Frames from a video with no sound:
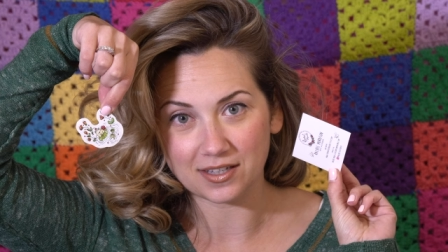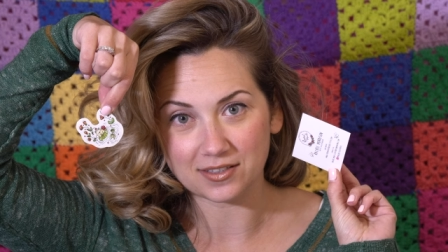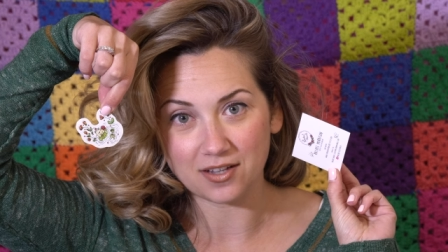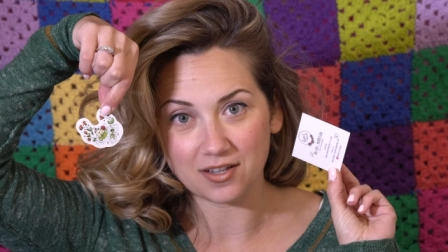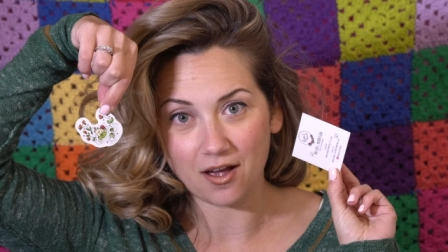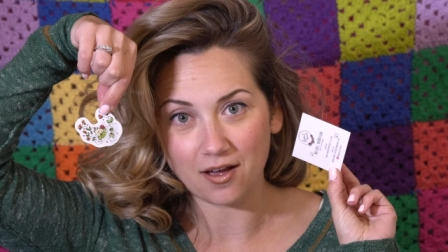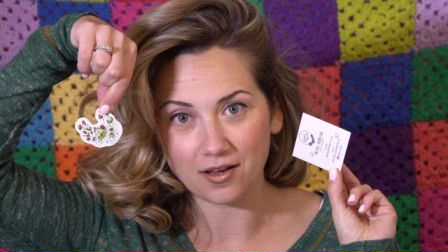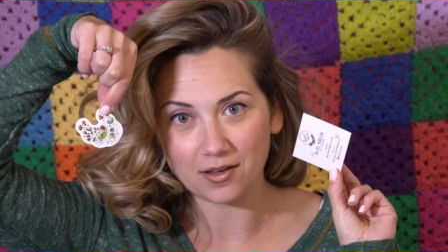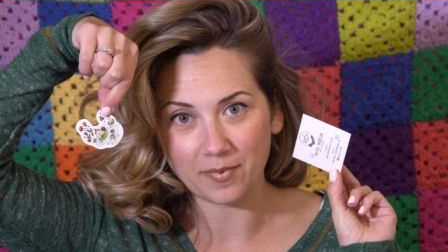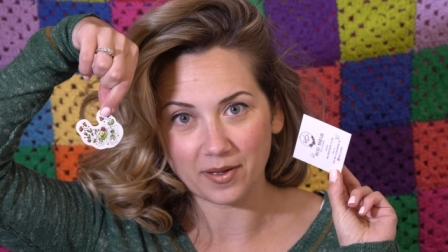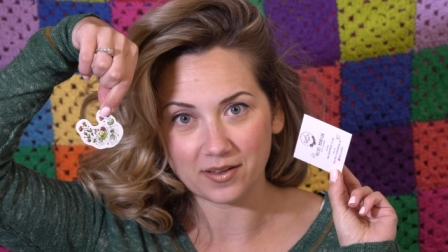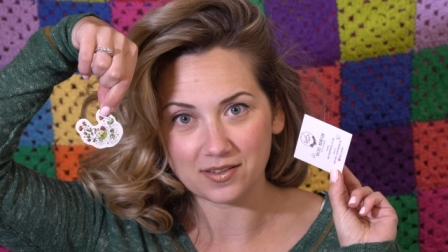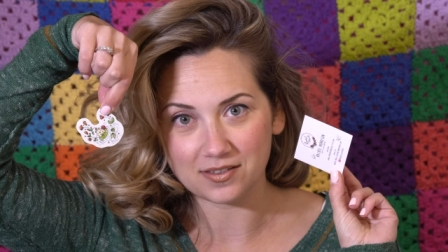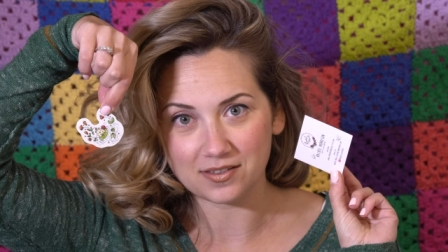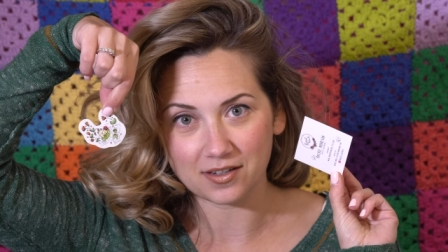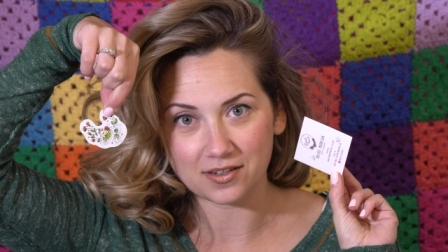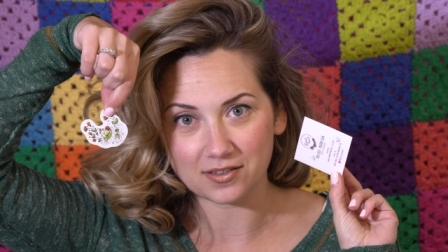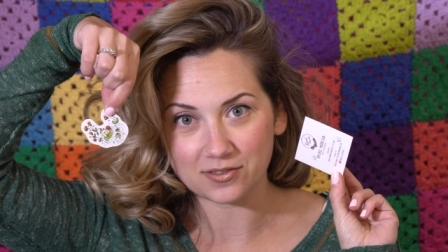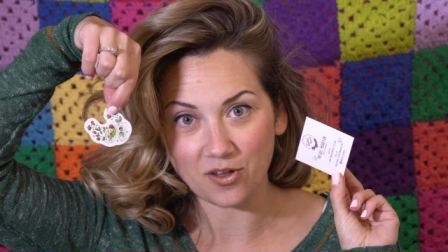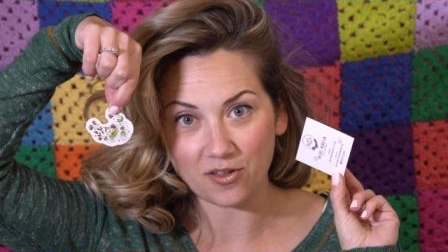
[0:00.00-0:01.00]
I talk about
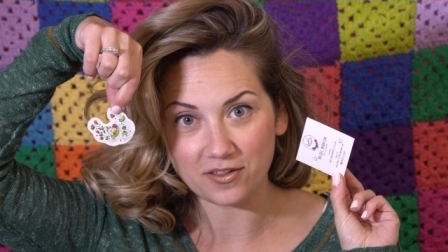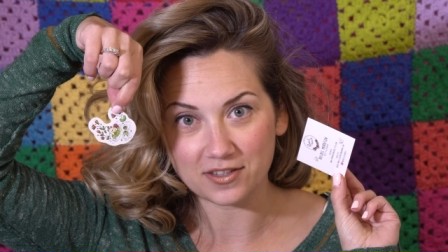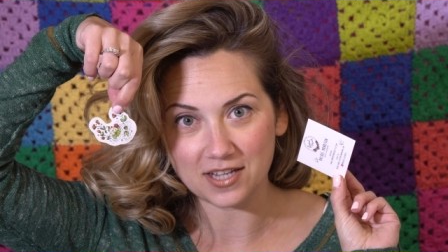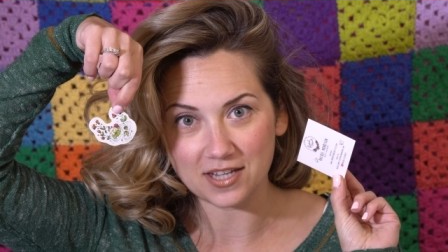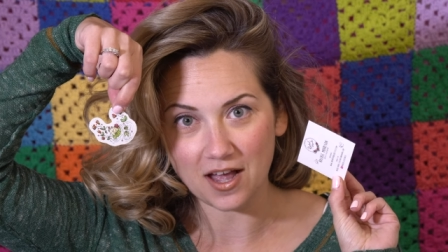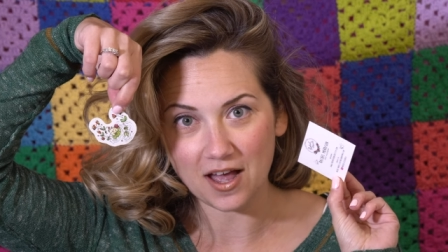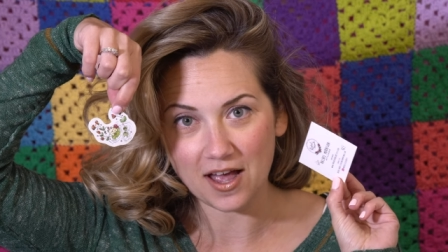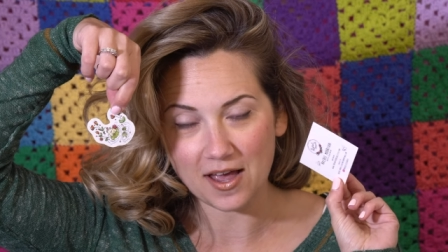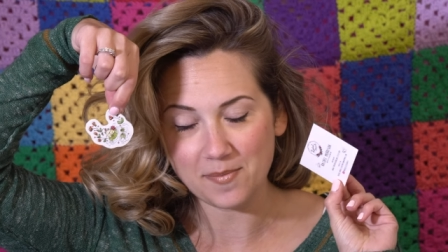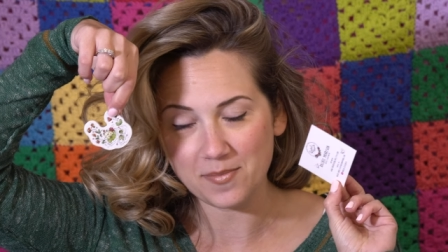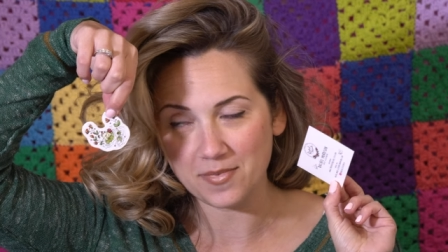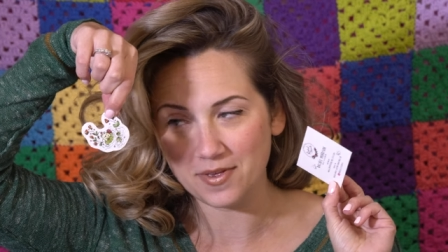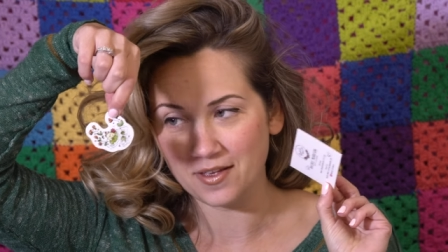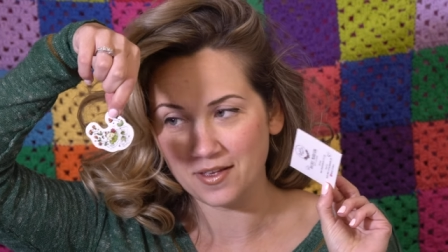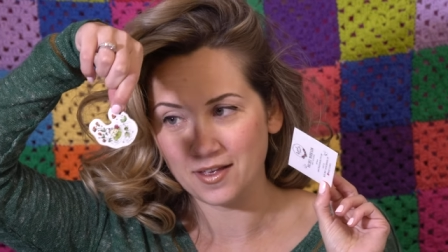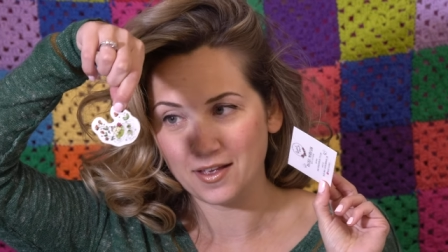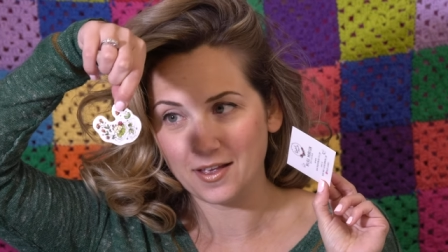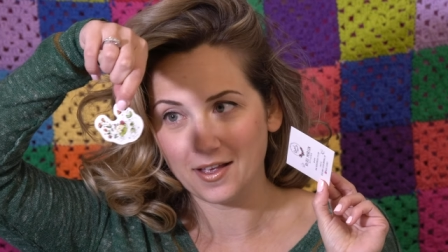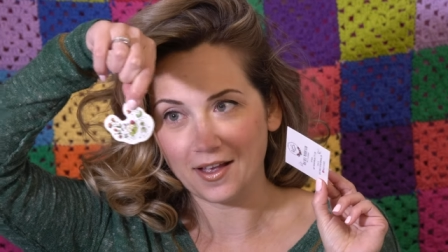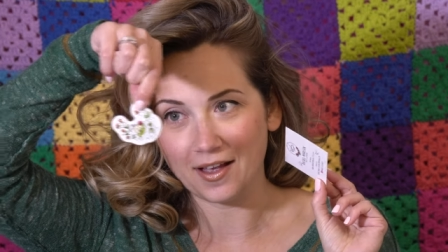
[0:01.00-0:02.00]
stickers all the time.
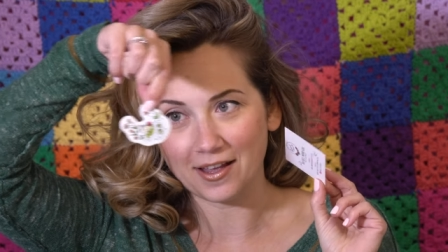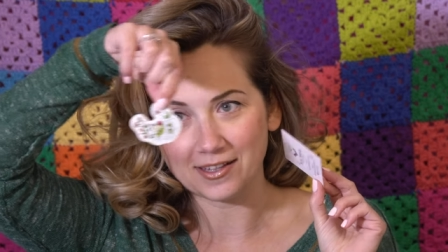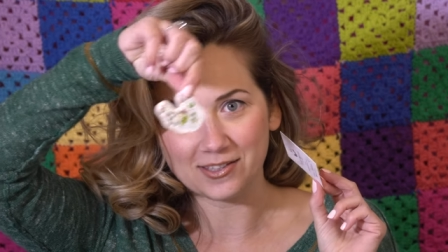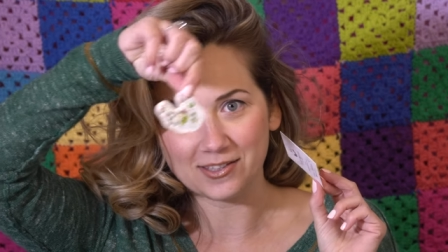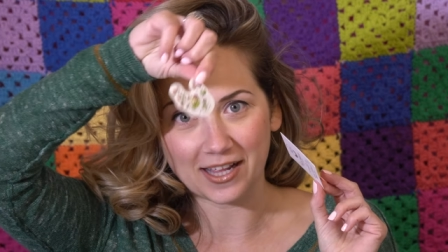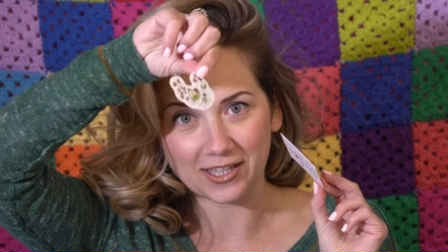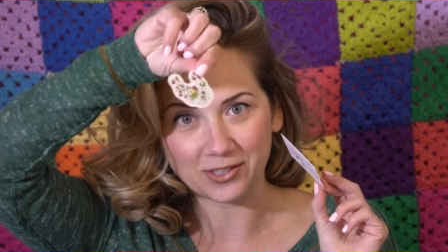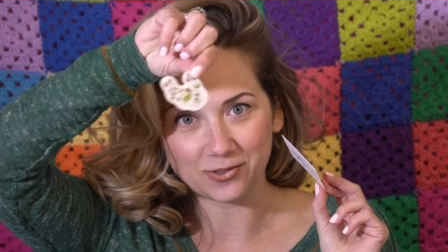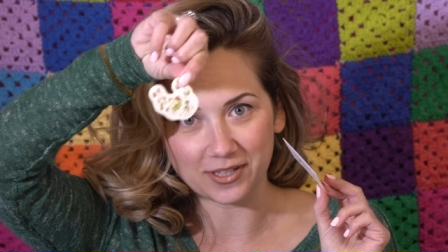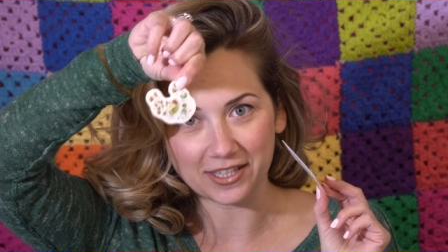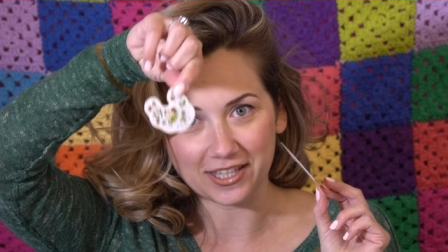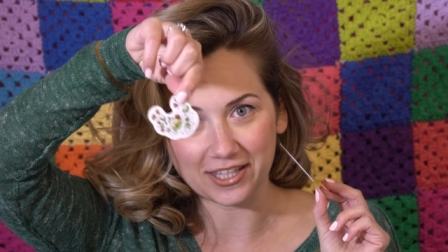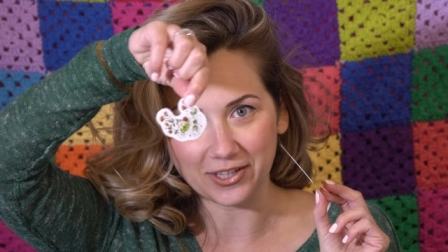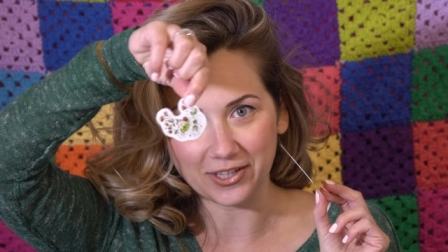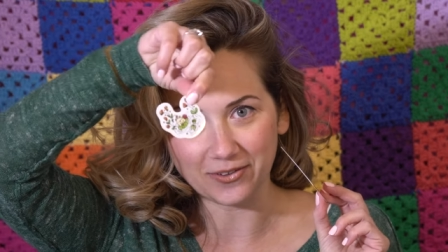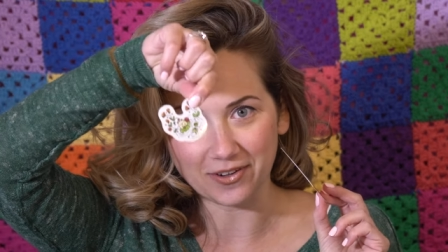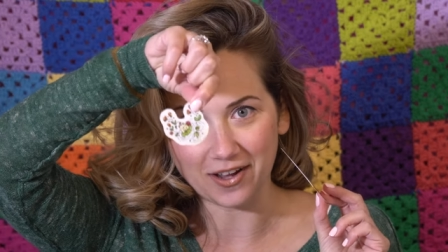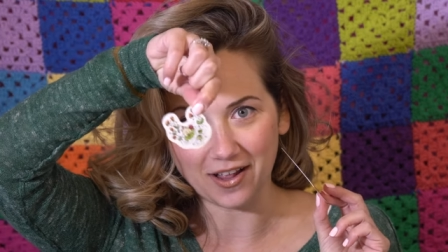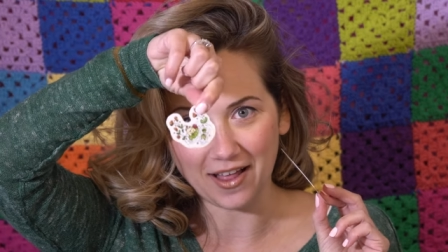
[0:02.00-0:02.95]
Uh, so that's really cute.